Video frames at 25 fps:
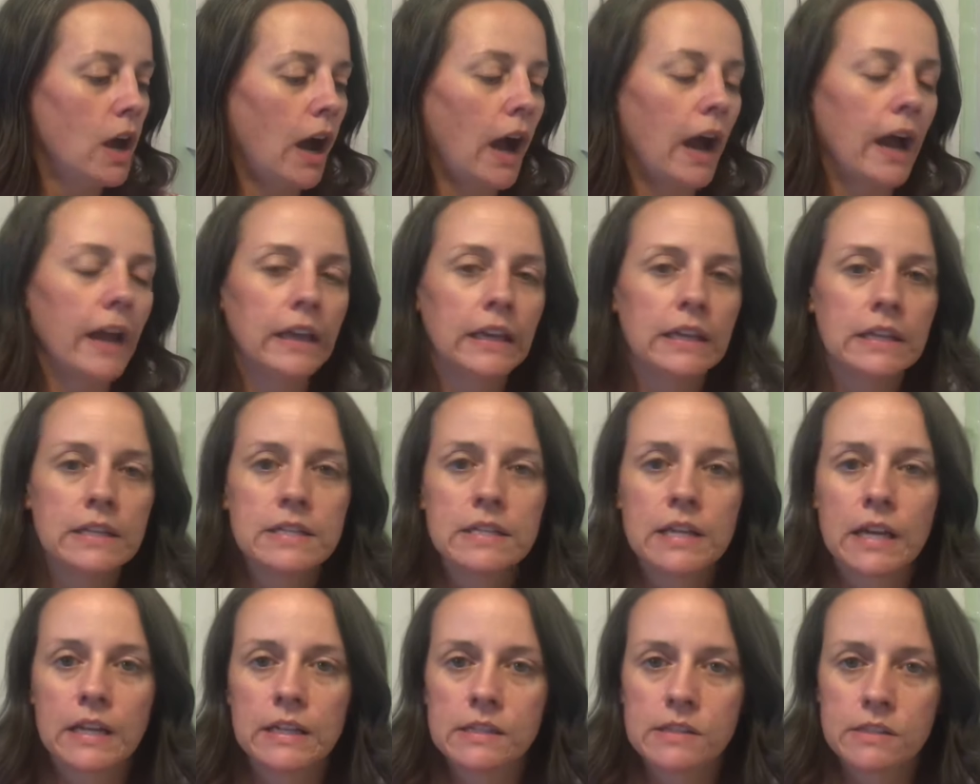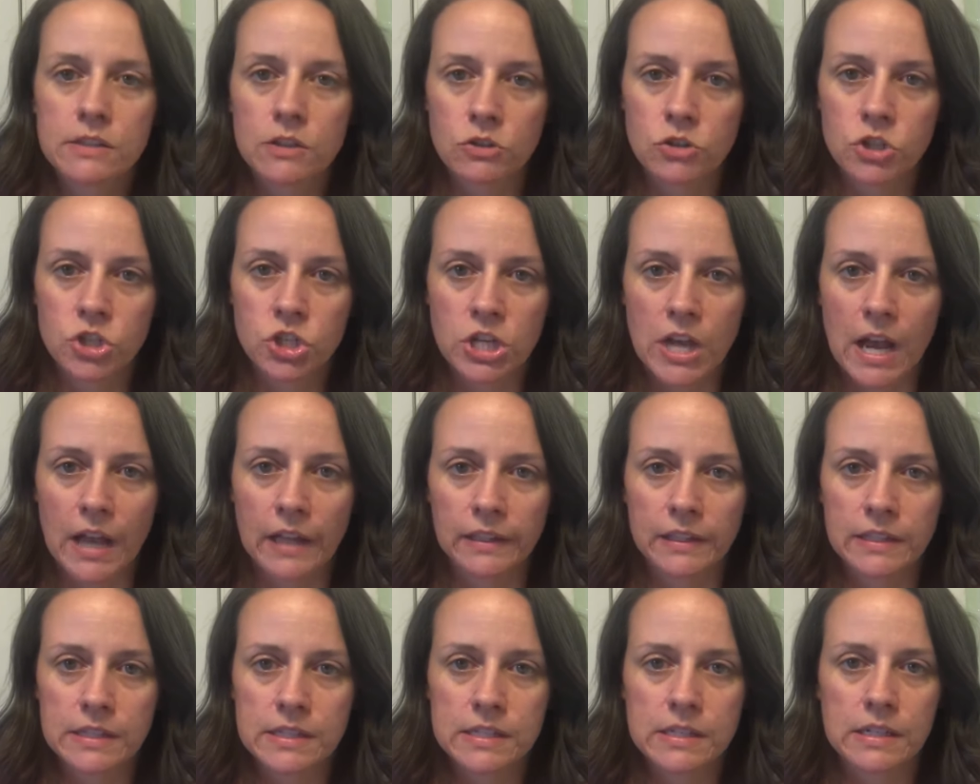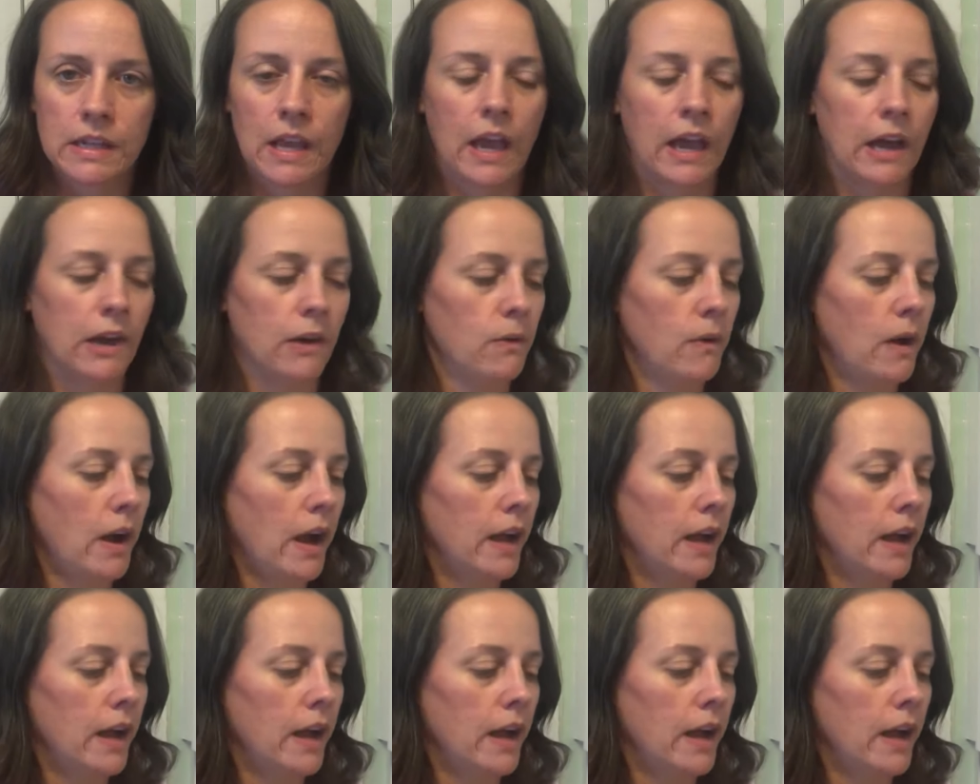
I can dice those shallots now,